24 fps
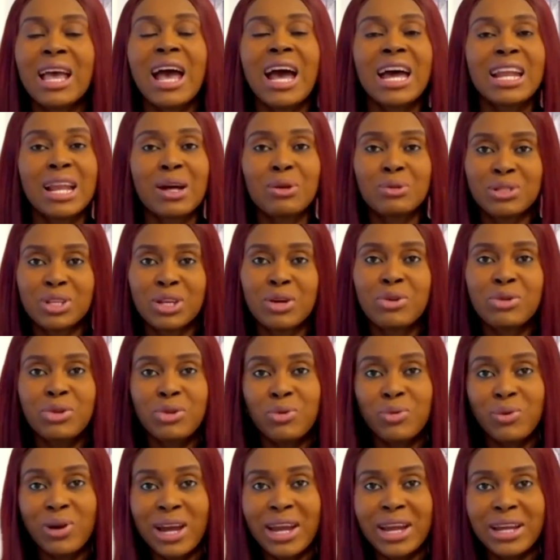And I'll tell
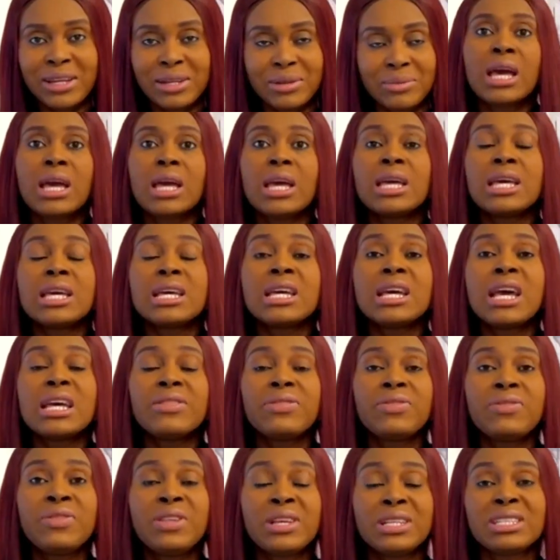you why.
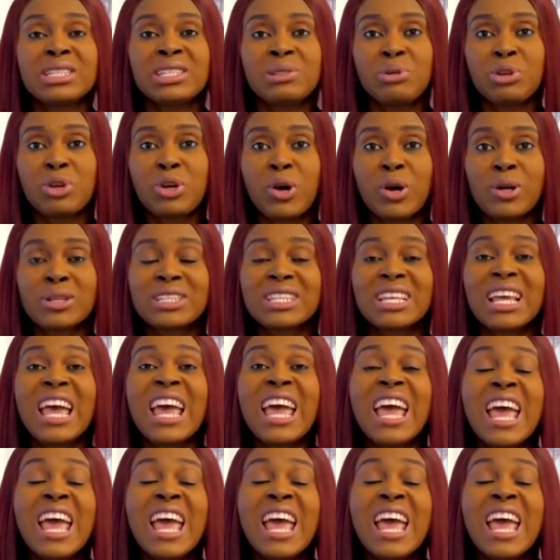This is because